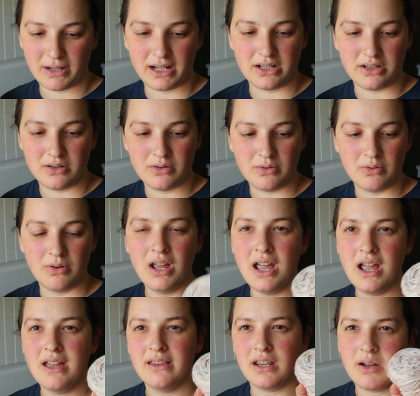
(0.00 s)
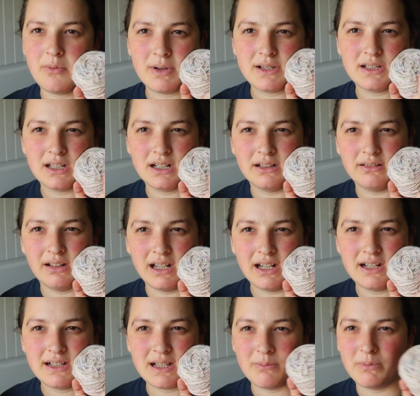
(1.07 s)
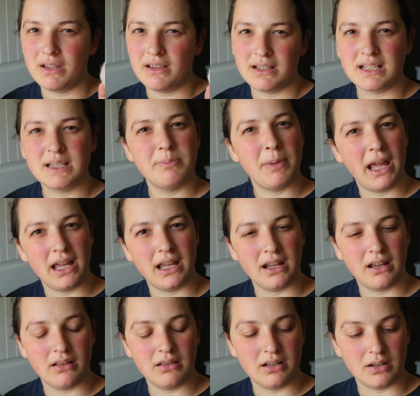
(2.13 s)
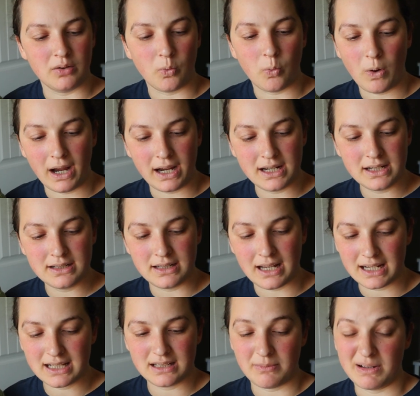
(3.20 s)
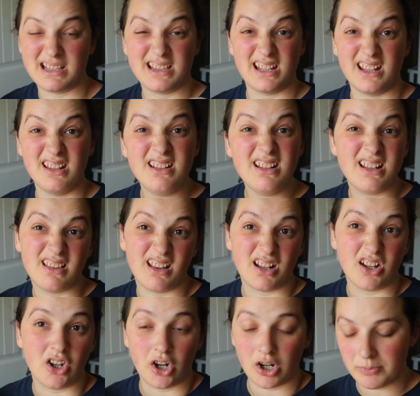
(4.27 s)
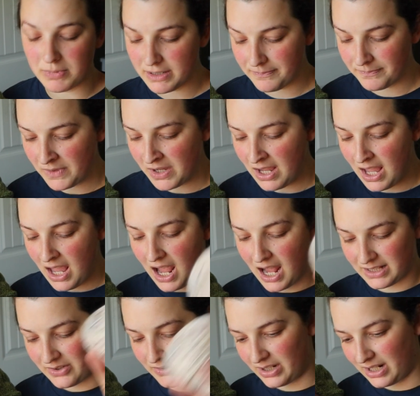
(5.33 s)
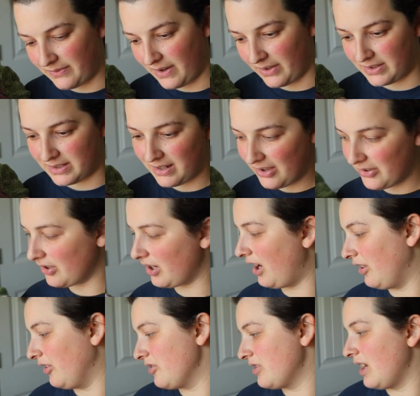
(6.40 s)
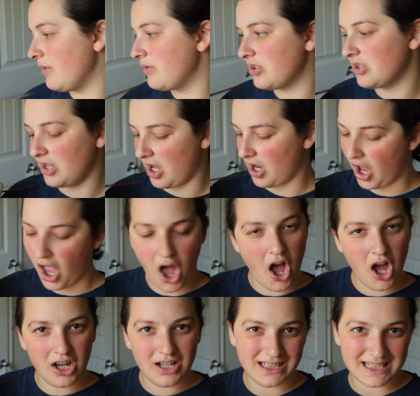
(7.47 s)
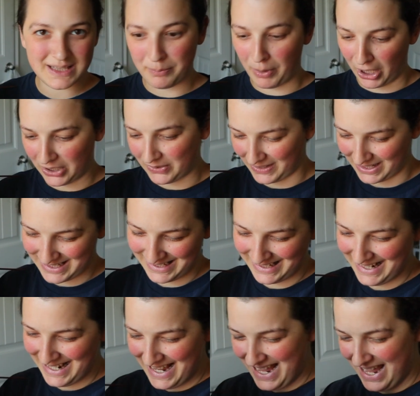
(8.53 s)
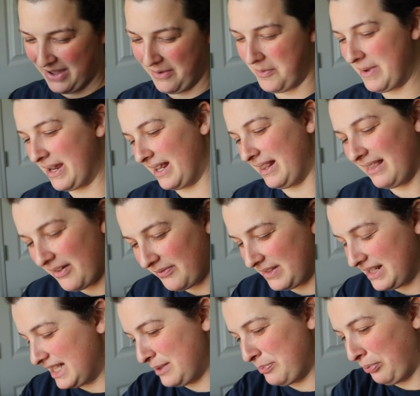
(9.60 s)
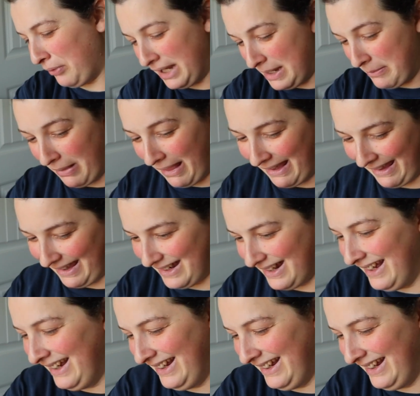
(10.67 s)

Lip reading: but I knew that I wasn't going to like something this pale and white next to my skin in like a garment. And so then I found these other colors and I was just like, oh, it's perfect. We'll make a lovely springy blanket.